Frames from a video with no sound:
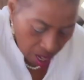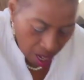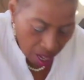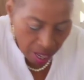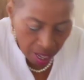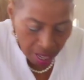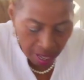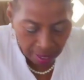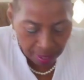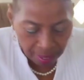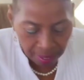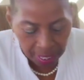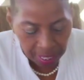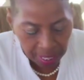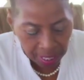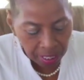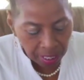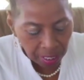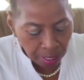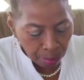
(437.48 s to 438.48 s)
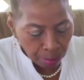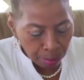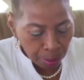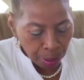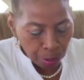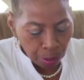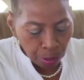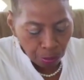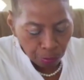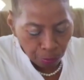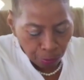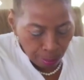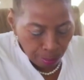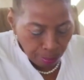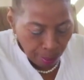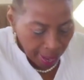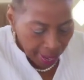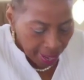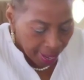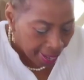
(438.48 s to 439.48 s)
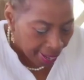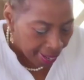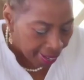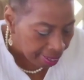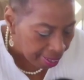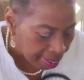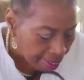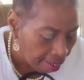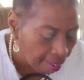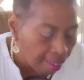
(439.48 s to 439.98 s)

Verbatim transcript: Um, this is a beautiful bag.